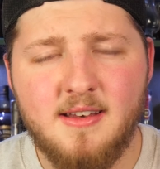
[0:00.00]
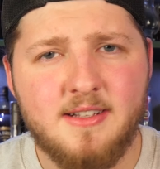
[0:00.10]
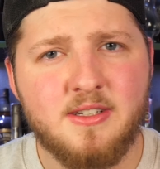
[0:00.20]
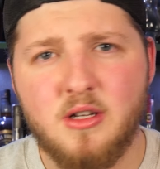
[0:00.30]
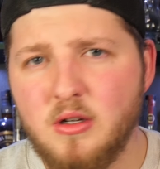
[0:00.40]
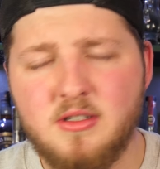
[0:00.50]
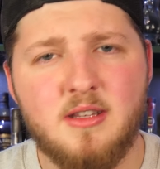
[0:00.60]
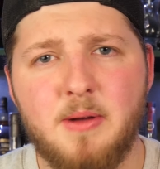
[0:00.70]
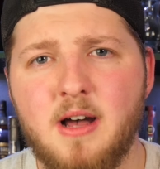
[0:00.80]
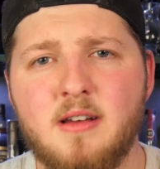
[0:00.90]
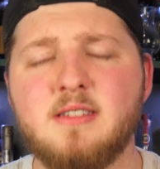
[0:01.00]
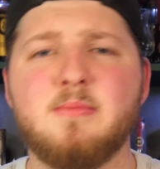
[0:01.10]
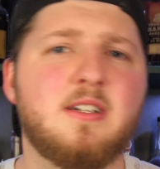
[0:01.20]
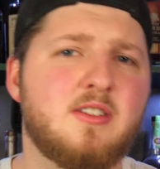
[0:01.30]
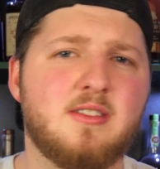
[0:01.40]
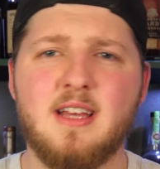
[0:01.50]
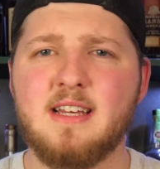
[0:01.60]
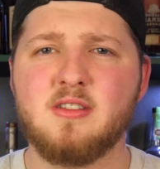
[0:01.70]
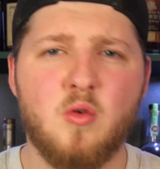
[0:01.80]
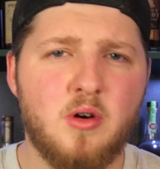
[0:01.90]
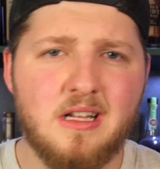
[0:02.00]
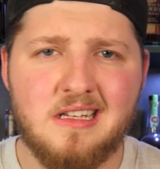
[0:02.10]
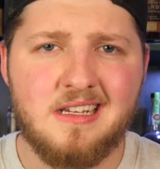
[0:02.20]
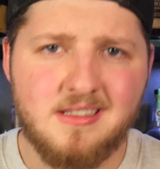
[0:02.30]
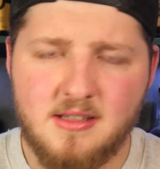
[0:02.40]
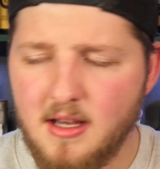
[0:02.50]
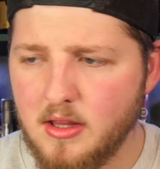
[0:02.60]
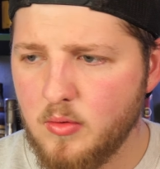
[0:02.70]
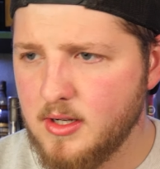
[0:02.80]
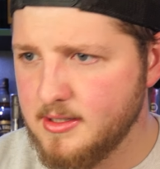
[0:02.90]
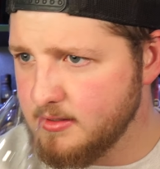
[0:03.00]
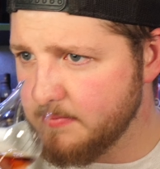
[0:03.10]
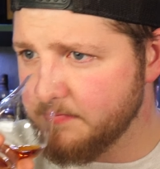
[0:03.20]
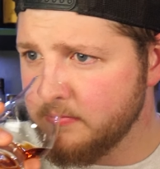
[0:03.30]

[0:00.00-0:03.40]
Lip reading: It doesn't coat to the palate as much. It's not as oily as the other ones.